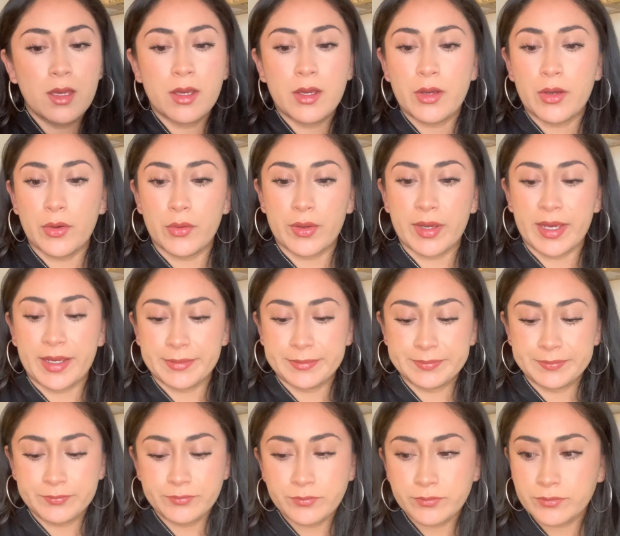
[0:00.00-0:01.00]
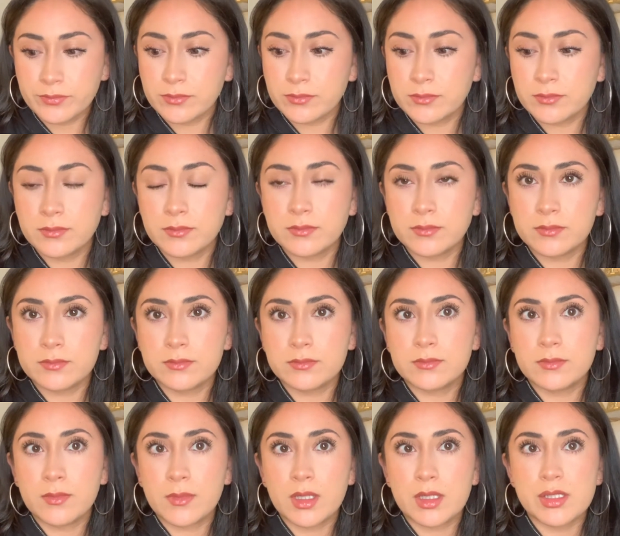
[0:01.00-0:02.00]
Okay,
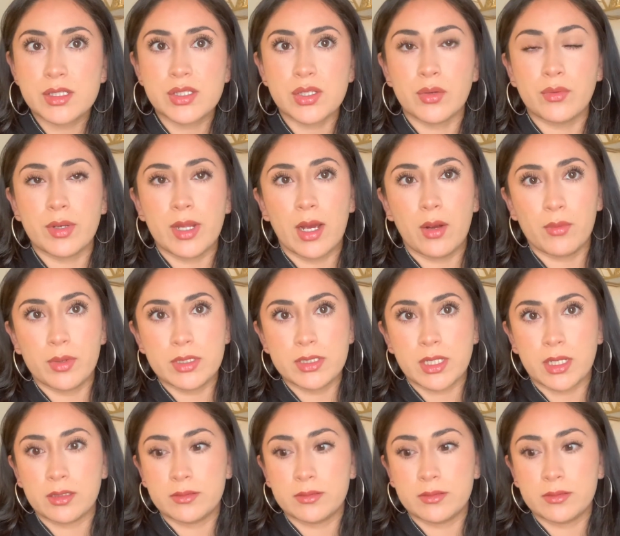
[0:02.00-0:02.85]
so now we're done.